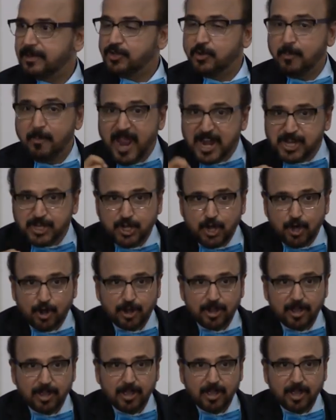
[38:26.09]
to make
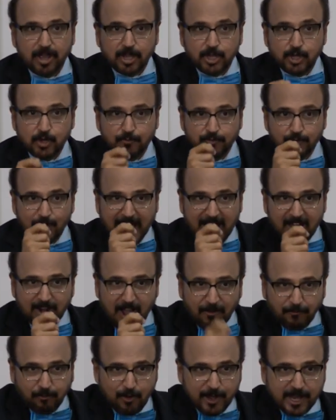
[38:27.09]
sure if you are
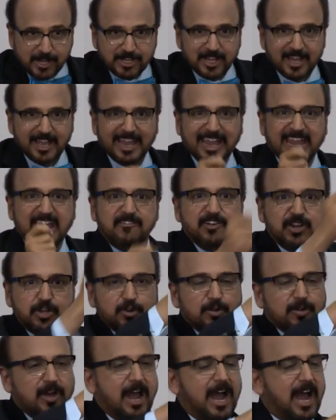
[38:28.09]
affluent, give it
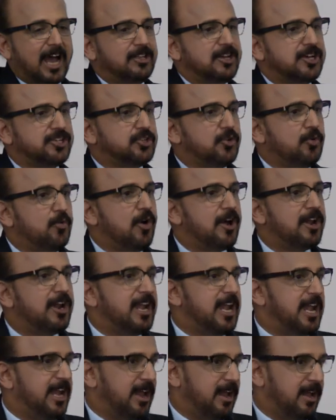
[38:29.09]
to others who are
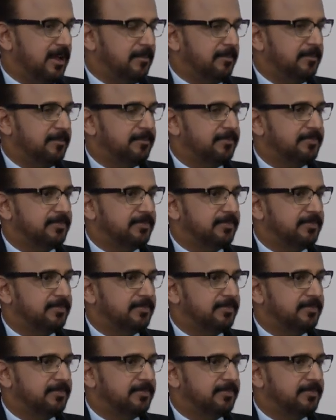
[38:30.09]
needy.